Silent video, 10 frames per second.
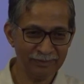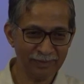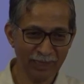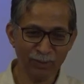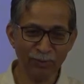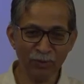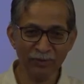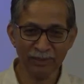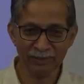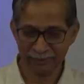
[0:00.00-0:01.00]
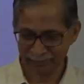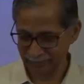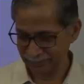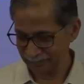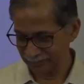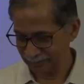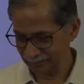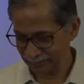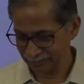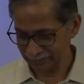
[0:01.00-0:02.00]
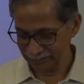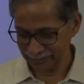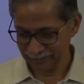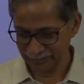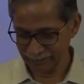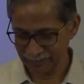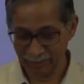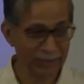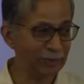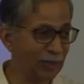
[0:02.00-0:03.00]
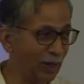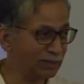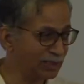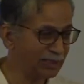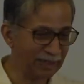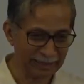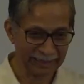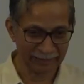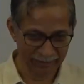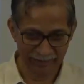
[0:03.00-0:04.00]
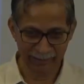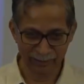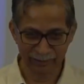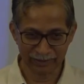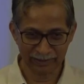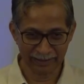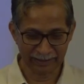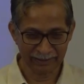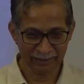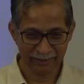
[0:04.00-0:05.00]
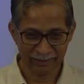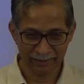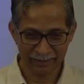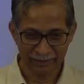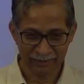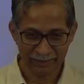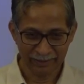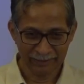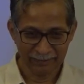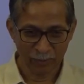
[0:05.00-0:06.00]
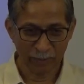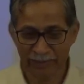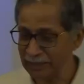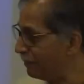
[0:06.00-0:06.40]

Can you prove it? By the way, your answers are correct. Intuition is correct. What is the